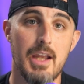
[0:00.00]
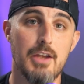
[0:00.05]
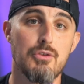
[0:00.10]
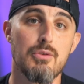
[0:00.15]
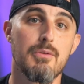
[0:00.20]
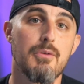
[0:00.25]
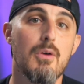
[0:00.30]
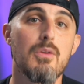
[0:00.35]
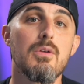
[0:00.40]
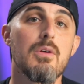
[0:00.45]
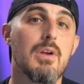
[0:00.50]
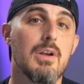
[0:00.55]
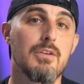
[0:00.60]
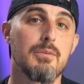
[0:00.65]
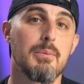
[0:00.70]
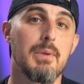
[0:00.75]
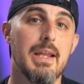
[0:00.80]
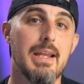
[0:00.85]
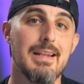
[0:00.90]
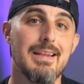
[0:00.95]
Andrew further
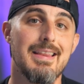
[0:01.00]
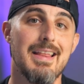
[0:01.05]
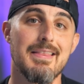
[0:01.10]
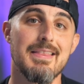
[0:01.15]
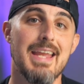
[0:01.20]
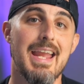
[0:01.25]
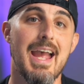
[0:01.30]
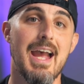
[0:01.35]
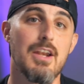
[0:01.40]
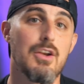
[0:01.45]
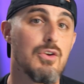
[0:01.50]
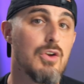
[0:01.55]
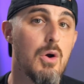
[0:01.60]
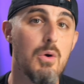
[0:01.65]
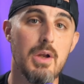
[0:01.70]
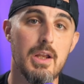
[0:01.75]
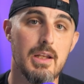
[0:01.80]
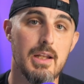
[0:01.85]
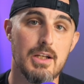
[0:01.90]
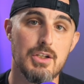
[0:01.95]
explained that they had
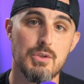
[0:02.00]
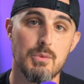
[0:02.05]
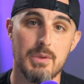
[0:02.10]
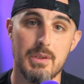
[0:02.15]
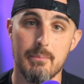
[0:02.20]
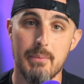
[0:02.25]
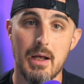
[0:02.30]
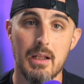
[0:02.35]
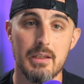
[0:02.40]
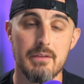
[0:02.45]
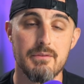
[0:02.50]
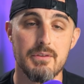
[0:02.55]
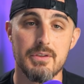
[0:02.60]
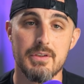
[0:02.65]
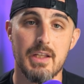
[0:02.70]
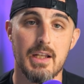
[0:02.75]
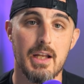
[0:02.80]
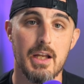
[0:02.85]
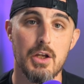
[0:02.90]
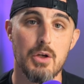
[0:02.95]
no connection with the
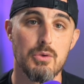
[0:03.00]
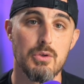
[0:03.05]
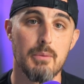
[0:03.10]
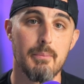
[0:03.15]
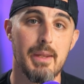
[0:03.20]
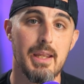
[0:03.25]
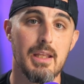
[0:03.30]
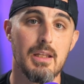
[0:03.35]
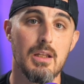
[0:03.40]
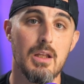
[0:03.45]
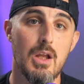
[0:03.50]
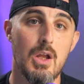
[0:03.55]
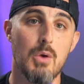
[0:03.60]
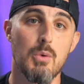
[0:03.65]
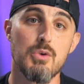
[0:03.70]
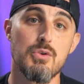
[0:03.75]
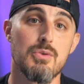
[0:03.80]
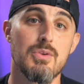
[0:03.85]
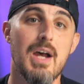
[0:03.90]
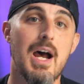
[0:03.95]
polyfill.io domain,
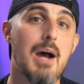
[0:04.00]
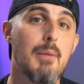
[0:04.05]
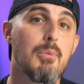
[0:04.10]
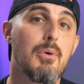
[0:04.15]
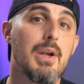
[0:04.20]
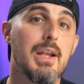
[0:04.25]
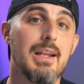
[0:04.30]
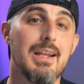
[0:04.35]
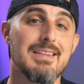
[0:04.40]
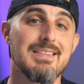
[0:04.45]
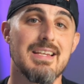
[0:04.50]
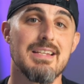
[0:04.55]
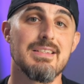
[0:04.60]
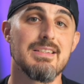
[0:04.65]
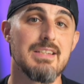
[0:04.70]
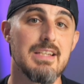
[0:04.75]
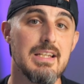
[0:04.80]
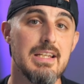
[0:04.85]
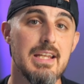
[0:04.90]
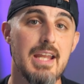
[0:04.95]
which was operating as a
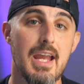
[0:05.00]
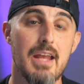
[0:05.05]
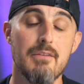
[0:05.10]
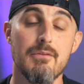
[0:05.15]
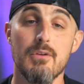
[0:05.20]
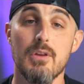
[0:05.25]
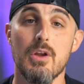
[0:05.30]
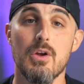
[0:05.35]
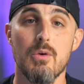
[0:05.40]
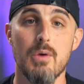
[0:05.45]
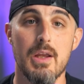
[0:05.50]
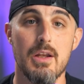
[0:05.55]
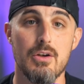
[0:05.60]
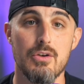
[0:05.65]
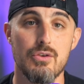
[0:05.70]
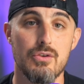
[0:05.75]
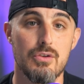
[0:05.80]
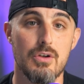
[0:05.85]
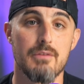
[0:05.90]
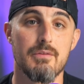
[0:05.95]
CDN for the
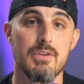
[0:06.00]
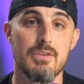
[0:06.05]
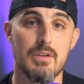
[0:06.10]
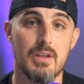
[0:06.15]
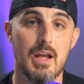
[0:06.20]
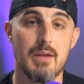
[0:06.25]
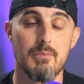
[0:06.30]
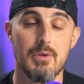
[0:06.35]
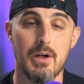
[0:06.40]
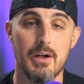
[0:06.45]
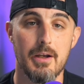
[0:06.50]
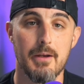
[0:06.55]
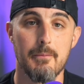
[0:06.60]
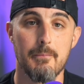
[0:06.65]
creator's service library.